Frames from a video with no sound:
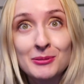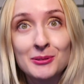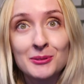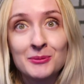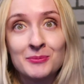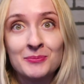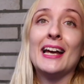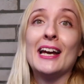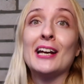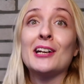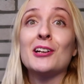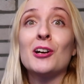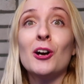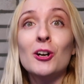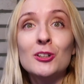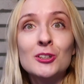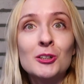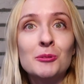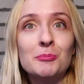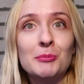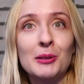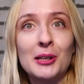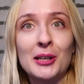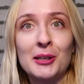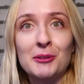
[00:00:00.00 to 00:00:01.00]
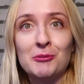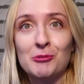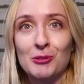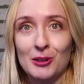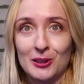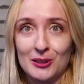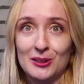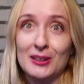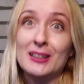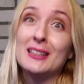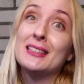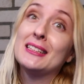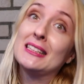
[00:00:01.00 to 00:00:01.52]
the economy
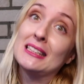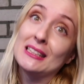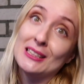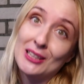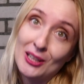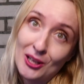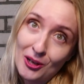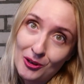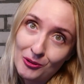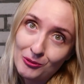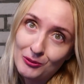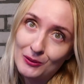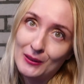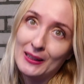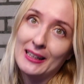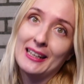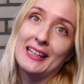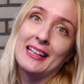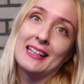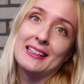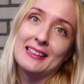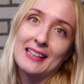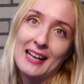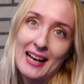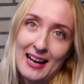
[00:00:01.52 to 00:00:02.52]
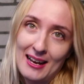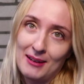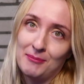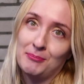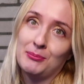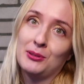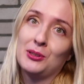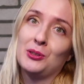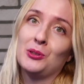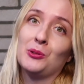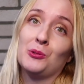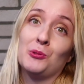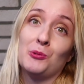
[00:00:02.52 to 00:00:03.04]
will slowly get
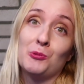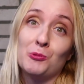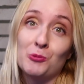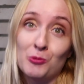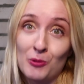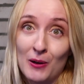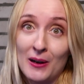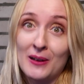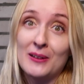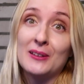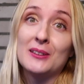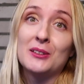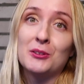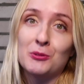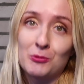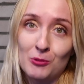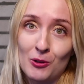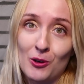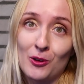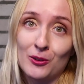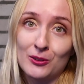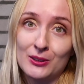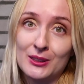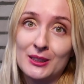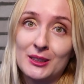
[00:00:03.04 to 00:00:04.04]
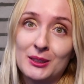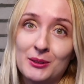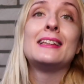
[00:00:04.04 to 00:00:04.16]
up to where it was.